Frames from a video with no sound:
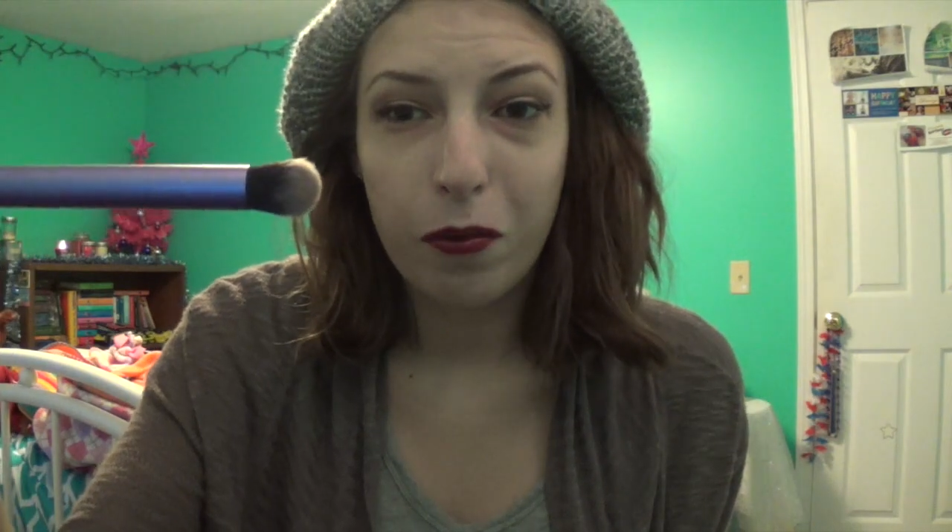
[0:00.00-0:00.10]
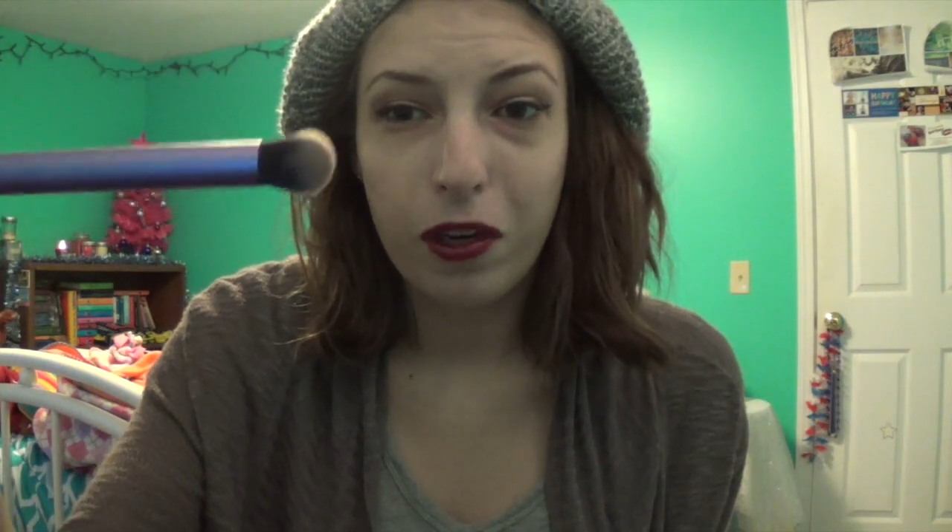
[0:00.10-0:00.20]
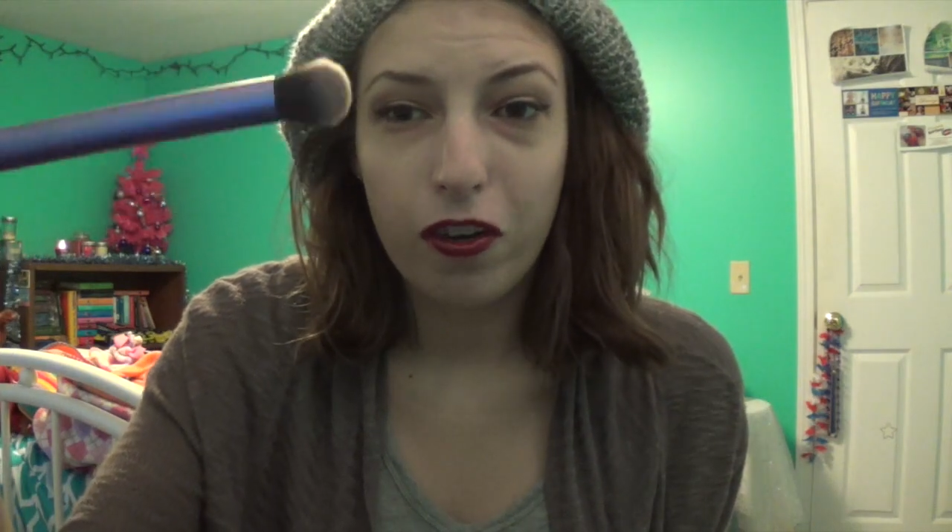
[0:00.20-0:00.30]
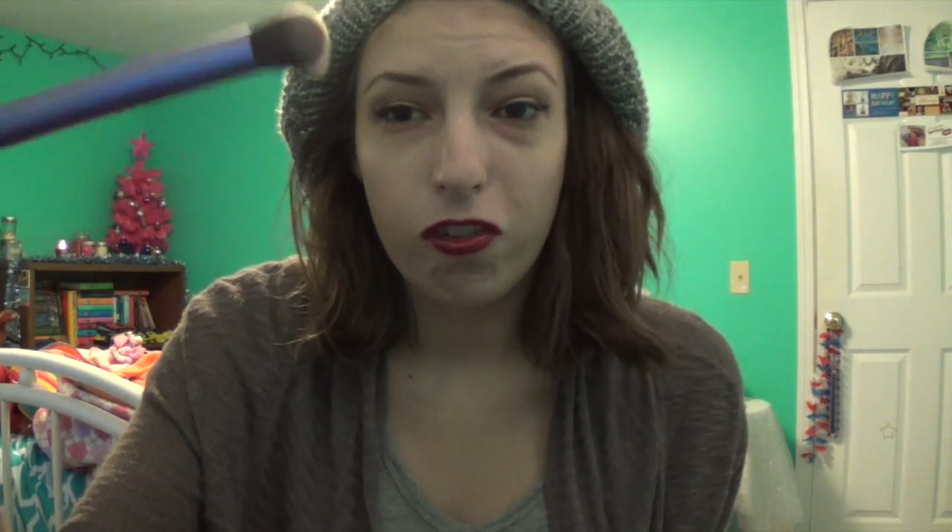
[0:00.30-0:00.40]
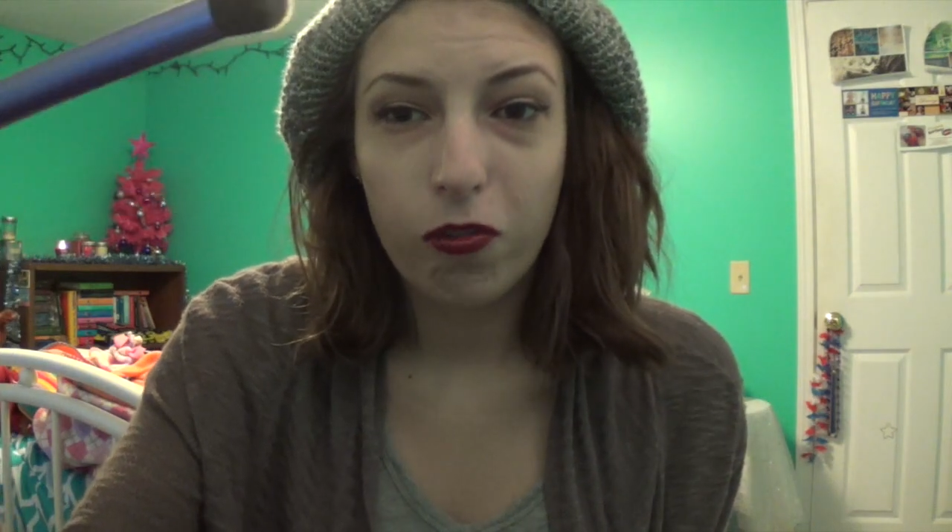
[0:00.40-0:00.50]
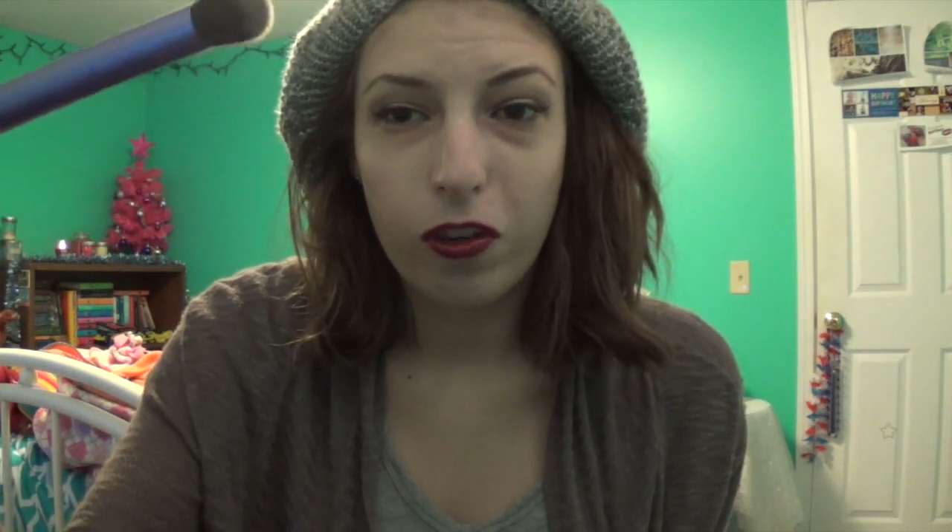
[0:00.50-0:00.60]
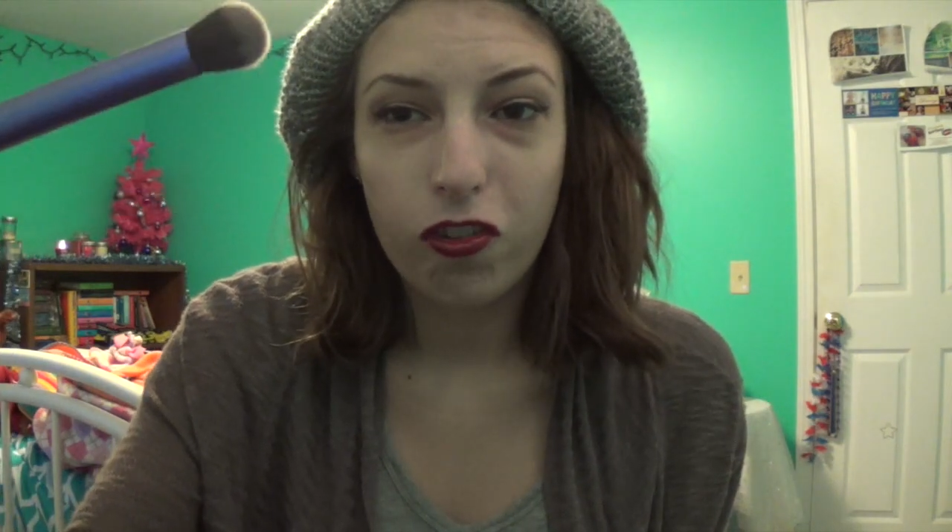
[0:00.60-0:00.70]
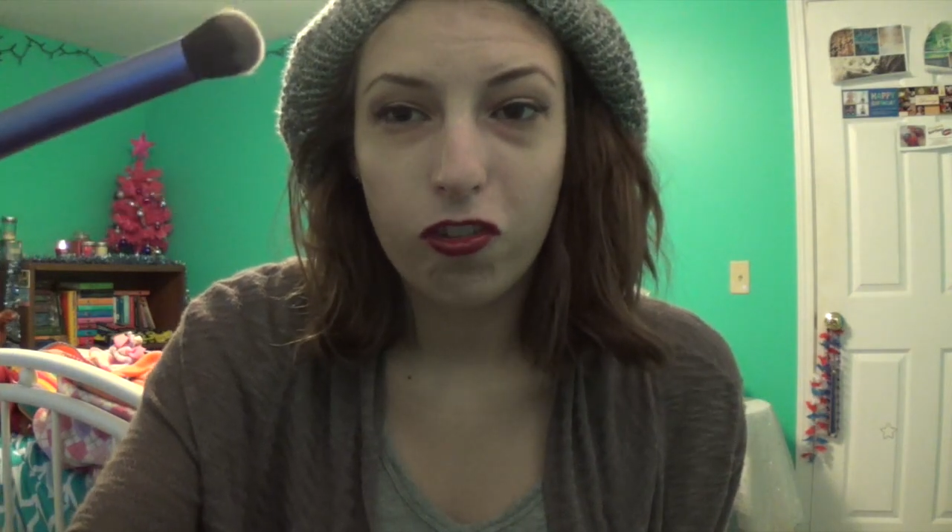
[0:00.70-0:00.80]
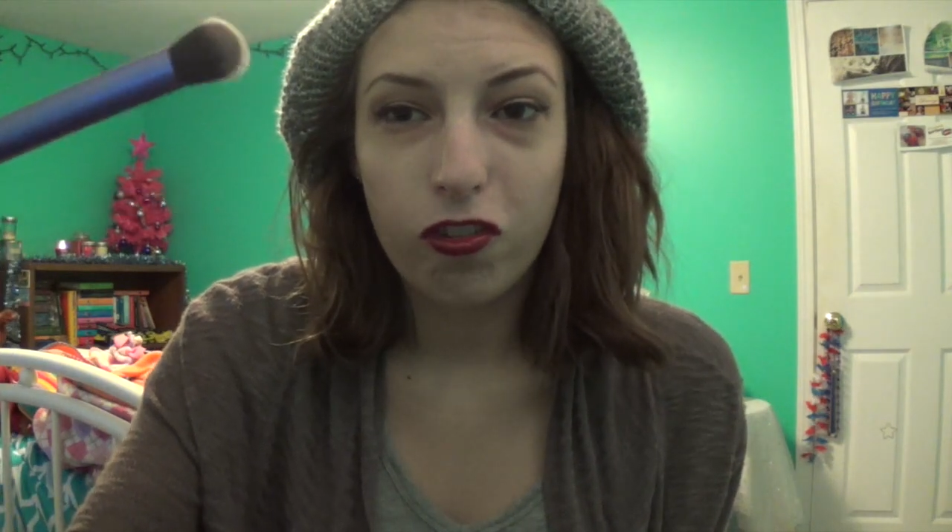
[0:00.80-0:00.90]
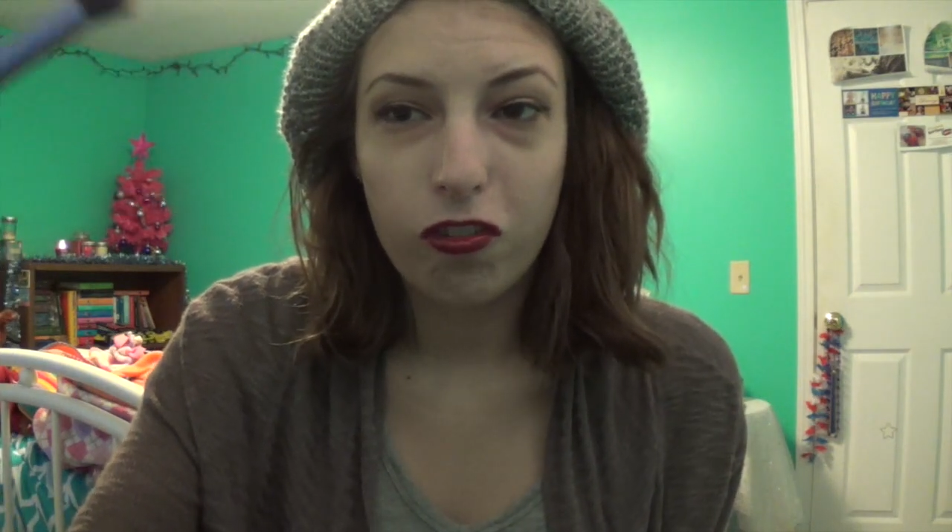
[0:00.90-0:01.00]
brush,
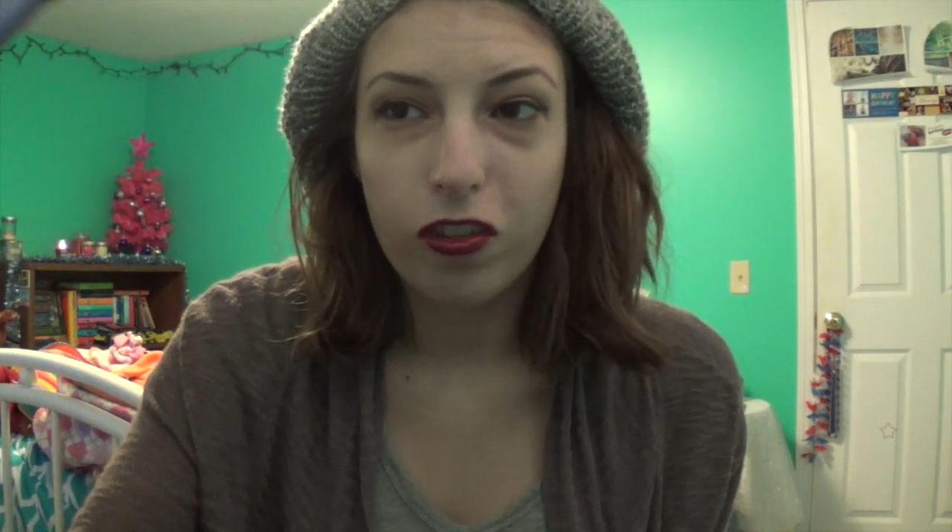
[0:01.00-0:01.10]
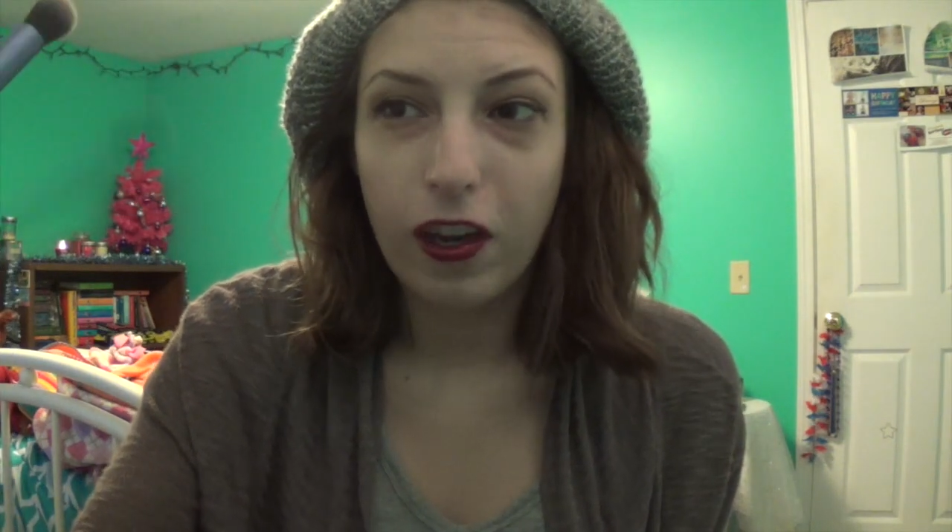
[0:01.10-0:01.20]
which,